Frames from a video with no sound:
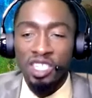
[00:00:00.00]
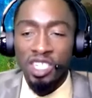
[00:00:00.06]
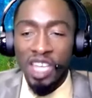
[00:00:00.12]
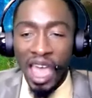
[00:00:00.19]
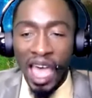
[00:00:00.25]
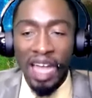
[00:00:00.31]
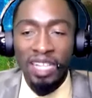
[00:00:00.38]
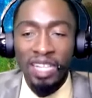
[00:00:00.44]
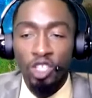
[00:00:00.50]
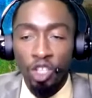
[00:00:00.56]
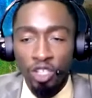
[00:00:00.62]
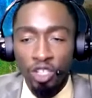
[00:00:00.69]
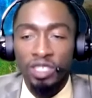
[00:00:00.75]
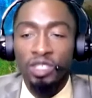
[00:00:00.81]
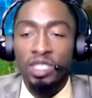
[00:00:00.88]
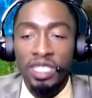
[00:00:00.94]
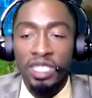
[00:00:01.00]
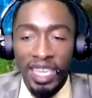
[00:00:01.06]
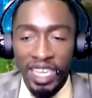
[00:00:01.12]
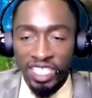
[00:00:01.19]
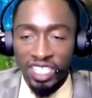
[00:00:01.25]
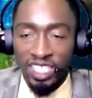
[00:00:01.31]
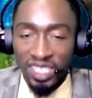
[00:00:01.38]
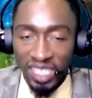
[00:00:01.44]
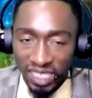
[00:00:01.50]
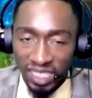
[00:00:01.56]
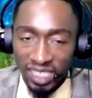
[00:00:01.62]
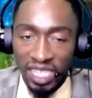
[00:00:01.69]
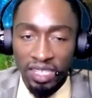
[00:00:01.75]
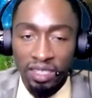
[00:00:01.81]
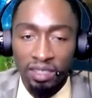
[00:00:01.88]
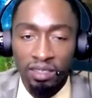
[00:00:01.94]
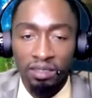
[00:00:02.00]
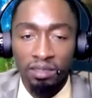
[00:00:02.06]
child turned the age 16,